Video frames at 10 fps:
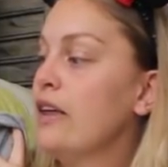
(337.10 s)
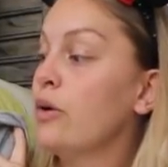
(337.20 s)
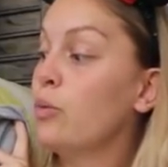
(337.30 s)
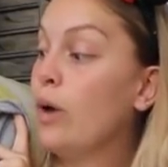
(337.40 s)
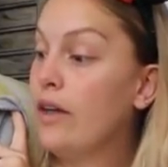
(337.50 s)

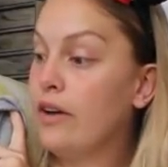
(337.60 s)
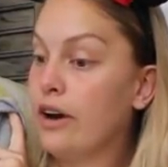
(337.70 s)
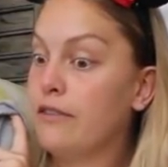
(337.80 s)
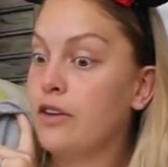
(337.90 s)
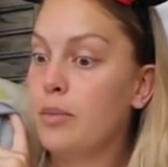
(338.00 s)
the
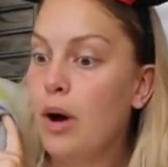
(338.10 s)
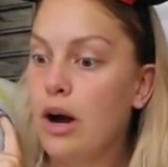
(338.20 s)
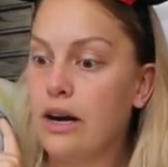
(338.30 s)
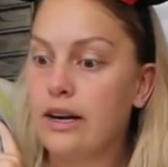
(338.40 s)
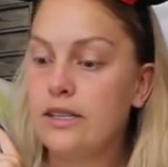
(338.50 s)
weather for the
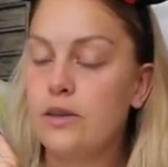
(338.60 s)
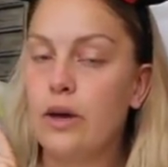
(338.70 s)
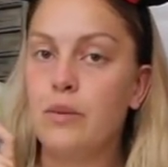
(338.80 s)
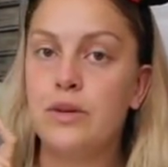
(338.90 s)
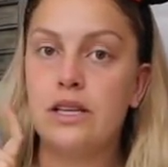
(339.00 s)
parks,
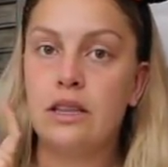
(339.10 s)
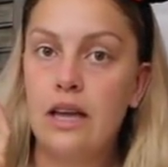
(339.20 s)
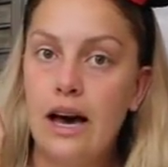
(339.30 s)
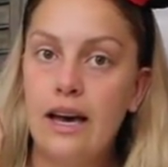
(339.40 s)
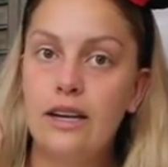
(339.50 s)
it was a
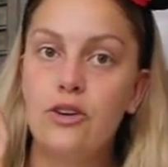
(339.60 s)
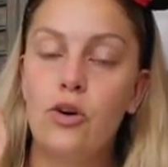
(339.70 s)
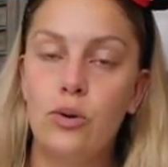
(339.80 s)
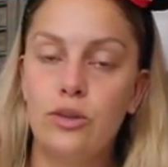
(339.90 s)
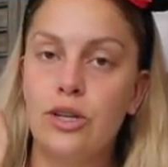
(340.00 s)
lot
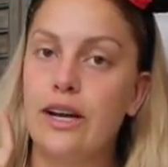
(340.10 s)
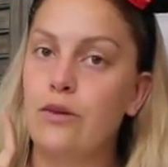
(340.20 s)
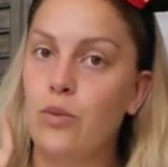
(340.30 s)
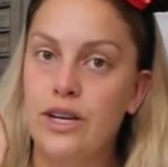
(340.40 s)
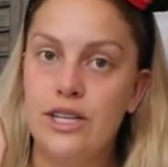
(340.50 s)
colder
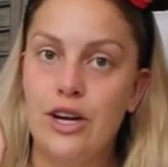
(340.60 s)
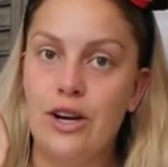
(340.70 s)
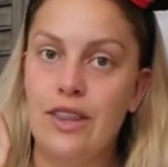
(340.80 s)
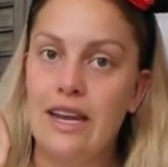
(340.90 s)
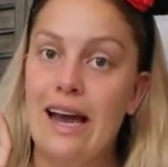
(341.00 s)
and
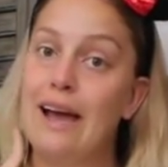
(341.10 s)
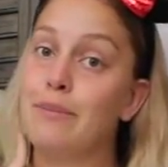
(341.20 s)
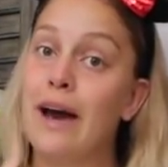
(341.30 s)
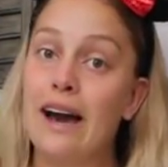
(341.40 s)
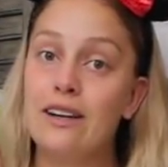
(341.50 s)
windier than I
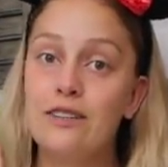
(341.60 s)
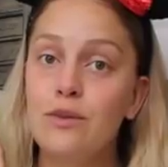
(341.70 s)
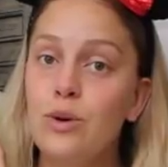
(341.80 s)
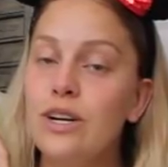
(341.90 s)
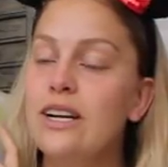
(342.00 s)
packed
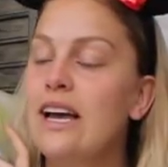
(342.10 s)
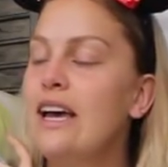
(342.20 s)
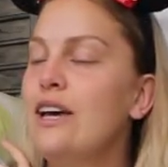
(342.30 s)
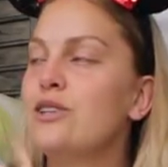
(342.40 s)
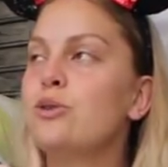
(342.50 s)
for.
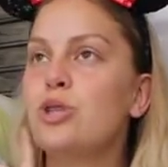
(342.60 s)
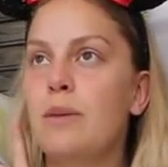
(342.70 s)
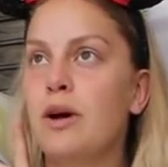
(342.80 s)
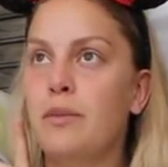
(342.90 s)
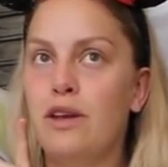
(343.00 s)
So
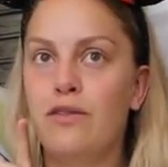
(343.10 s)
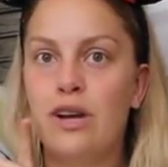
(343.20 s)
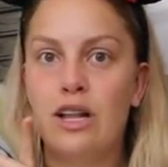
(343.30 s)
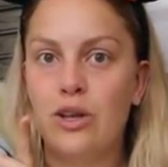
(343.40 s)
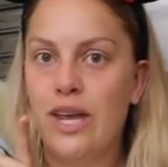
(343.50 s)
shame on me for
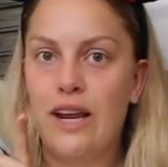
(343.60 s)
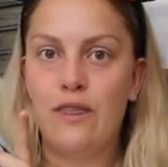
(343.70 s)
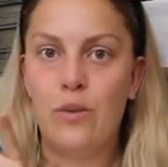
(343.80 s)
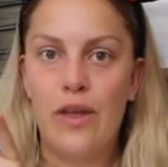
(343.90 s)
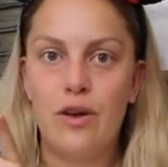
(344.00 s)
not looking at
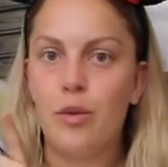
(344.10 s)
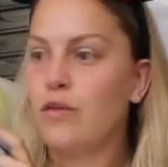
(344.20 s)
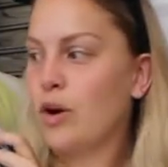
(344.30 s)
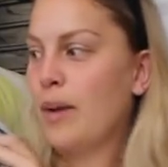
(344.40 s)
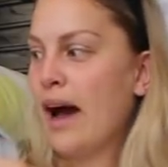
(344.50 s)
the weather
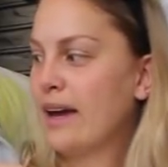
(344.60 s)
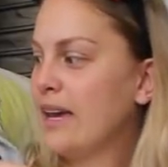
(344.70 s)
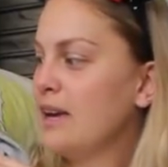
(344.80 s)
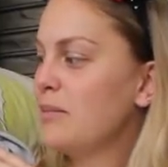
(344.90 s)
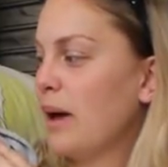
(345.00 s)
before
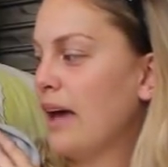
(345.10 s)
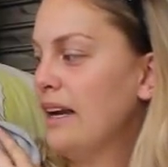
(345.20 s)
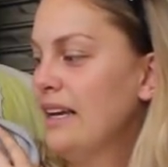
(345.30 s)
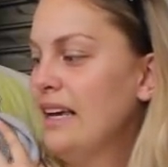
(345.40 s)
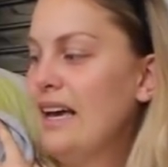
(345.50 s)
packing,
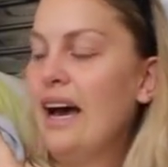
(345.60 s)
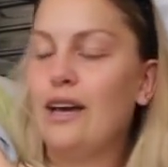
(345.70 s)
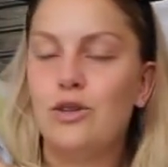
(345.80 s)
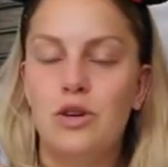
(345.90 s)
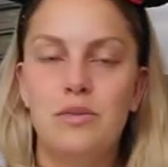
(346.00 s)
but I
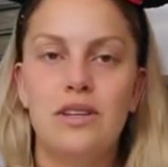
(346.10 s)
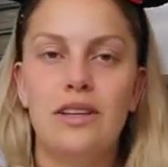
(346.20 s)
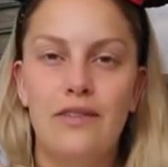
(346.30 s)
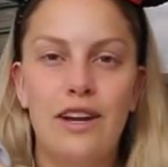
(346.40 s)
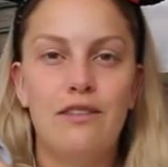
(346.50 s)
assumed
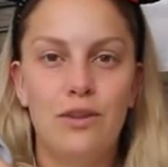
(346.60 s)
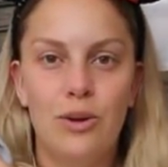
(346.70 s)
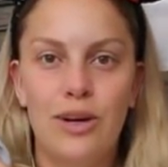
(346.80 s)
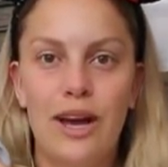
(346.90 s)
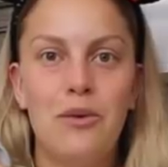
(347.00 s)
living in
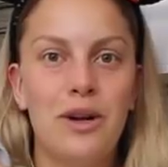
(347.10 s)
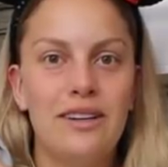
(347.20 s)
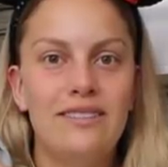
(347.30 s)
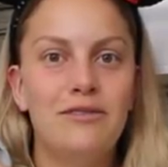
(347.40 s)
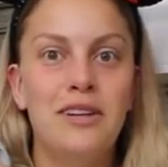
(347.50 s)
Florida I
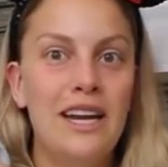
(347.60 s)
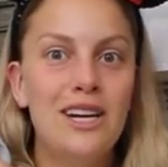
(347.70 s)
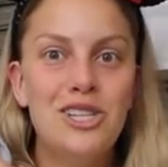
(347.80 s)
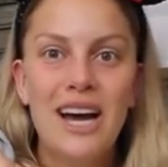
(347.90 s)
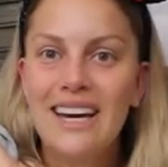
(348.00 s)
wouldn't need
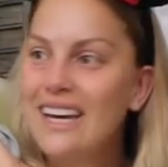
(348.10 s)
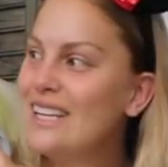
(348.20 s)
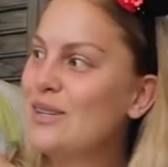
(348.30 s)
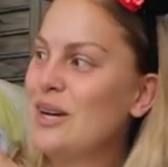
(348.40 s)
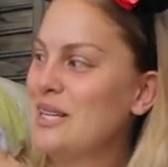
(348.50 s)
a
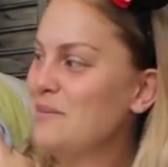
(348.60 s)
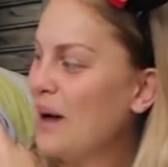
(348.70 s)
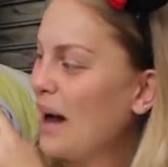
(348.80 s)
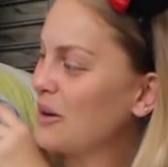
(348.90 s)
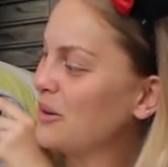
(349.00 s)
jacket, so I didn't
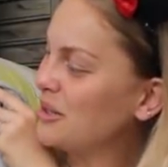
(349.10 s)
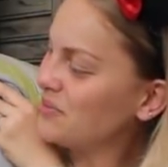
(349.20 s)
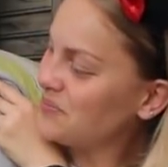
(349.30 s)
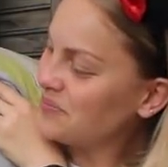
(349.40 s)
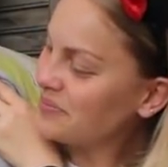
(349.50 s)
pack
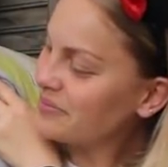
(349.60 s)
one.